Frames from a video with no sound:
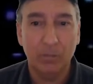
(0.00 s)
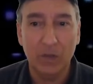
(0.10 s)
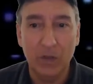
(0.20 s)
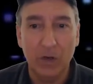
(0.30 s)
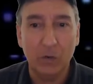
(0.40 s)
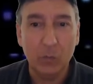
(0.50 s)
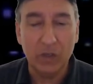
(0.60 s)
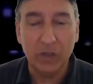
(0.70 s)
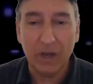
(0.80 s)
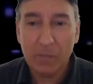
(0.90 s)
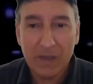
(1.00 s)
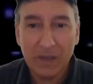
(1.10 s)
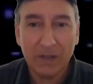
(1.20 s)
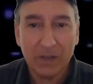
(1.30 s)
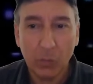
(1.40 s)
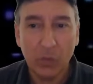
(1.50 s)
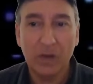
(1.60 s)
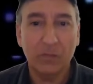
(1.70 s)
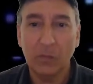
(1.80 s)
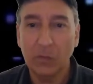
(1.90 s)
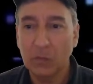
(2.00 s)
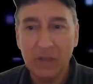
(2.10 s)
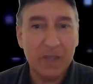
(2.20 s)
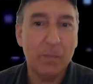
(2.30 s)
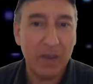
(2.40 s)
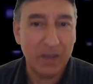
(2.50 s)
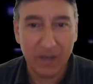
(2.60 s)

You know, you gotta be in it to win it for eBay.